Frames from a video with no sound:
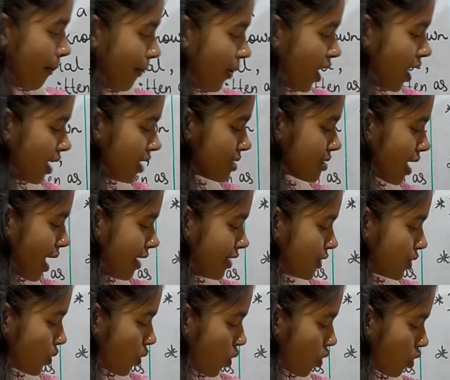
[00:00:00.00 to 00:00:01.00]
plus
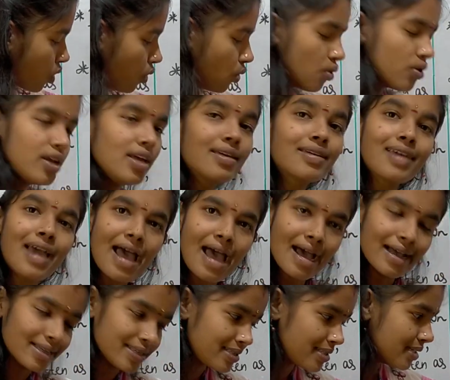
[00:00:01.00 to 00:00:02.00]
hydrochloric
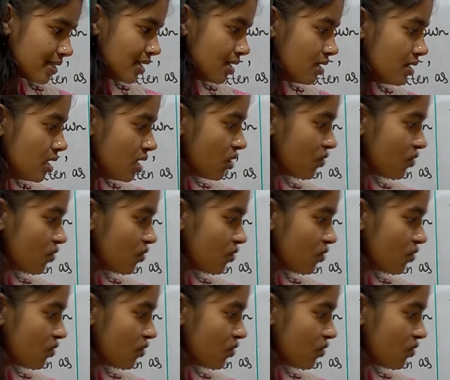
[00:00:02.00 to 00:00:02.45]
acid